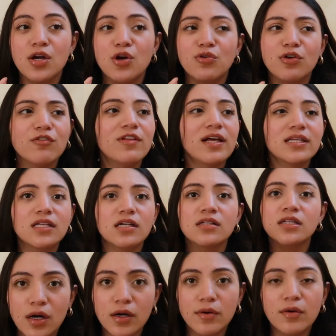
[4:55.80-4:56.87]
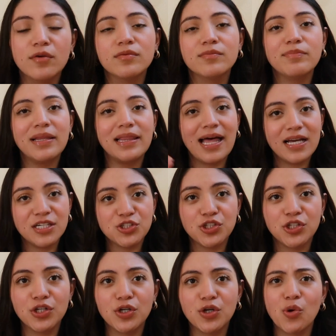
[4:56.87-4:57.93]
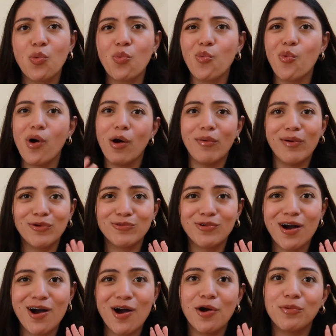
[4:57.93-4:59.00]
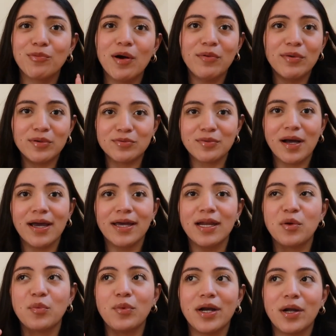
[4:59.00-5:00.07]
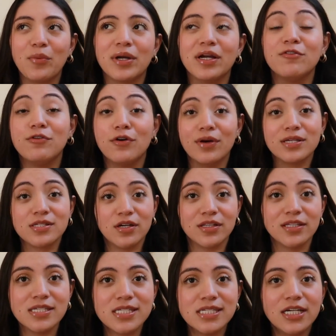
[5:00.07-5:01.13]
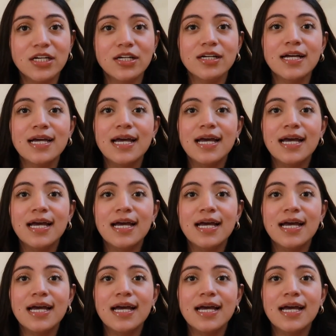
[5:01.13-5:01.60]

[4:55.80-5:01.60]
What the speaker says: reflected on last year, what went wrong, what went right, and what I want to focus on this year.